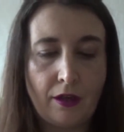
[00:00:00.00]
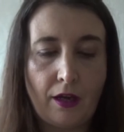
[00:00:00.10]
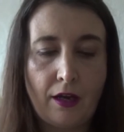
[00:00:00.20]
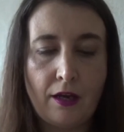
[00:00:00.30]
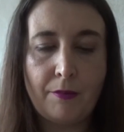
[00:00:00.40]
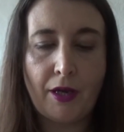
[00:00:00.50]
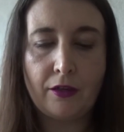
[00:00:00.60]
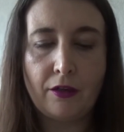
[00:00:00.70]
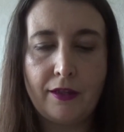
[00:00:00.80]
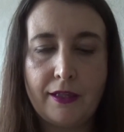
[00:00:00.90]
I
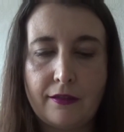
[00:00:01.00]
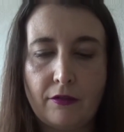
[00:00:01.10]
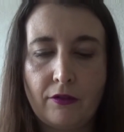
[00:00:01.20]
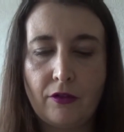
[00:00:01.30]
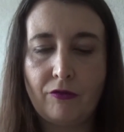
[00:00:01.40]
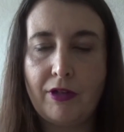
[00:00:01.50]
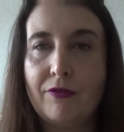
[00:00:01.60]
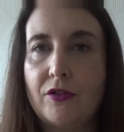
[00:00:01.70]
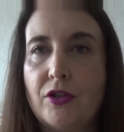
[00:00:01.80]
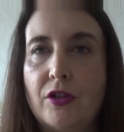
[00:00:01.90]
got this on the 3
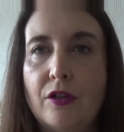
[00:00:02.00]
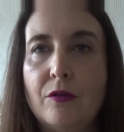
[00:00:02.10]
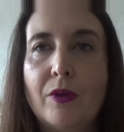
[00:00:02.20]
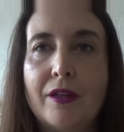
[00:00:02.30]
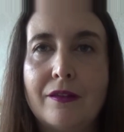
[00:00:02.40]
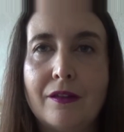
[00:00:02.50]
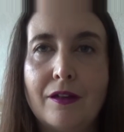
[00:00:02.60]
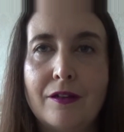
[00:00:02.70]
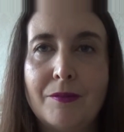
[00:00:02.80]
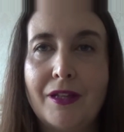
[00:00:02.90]
for $2 with
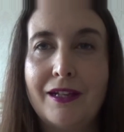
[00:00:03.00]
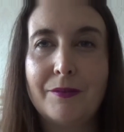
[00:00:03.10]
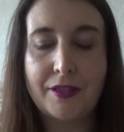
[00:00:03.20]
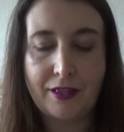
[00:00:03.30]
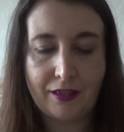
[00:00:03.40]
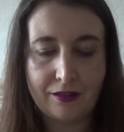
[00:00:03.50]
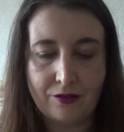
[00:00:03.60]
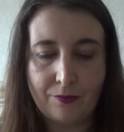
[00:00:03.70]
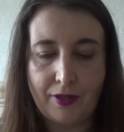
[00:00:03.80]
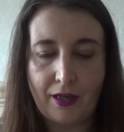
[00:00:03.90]
the lipstick and
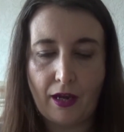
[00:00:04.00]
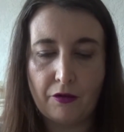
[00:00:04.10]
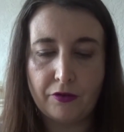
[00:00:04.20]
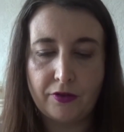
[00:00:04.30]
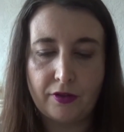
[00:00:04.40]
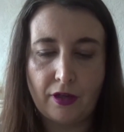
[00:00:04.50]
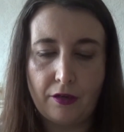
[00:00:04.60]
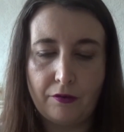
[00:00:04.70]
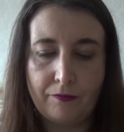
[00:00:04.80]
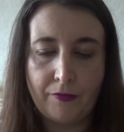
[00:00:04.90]
something else,
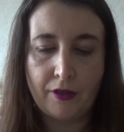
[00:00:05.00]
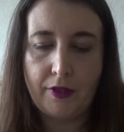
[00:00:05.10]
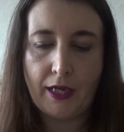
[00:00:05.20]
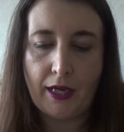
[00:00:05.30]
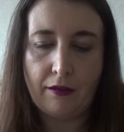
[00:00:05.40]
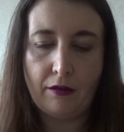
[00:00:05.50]
so yeah,